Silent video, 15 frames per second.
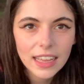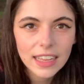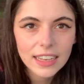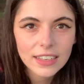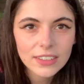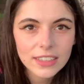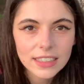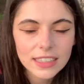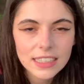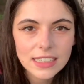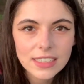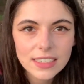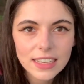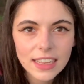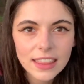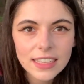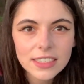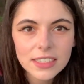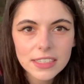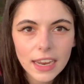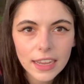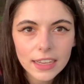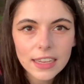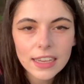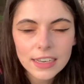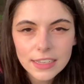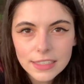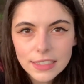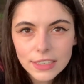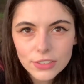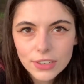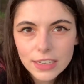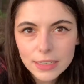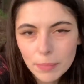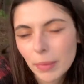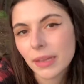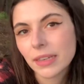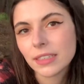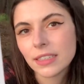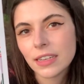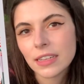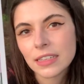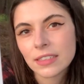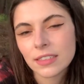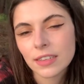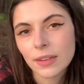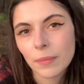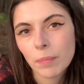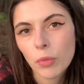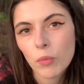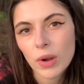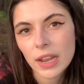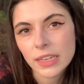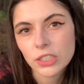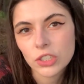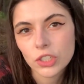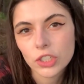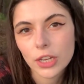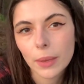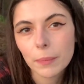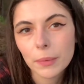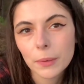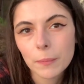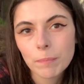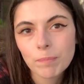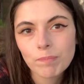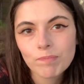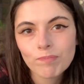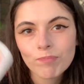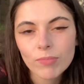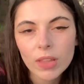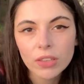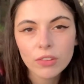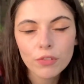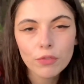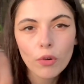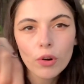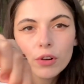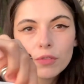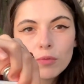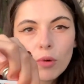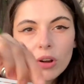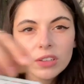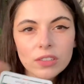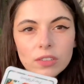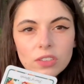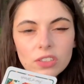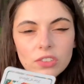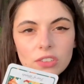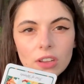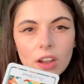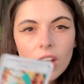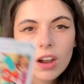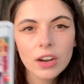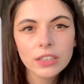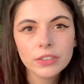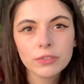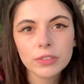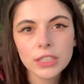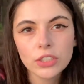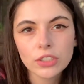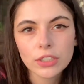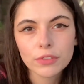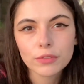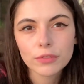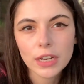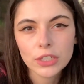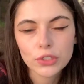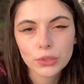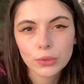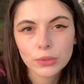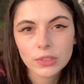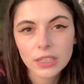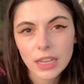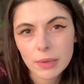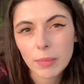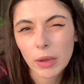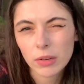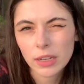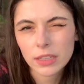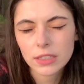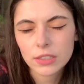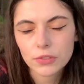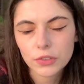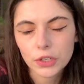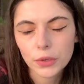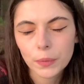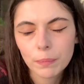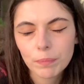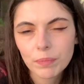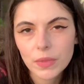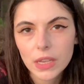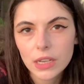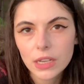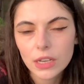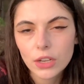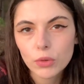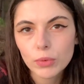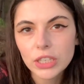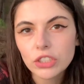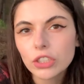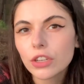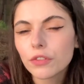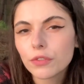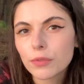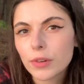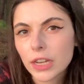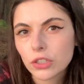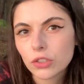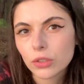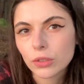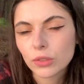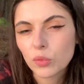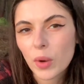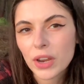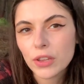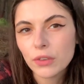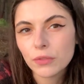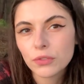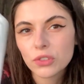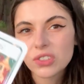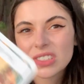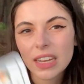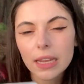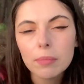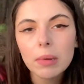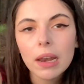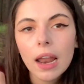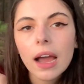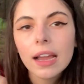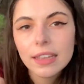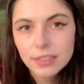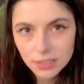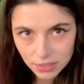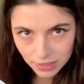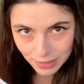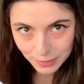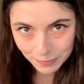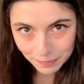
Look at this. In this deck, it is literally depicted as a relationship. The 4 of Wands is the card of reaching a threshold. It came out like this for you. Reaching a threshold where you've stabilized,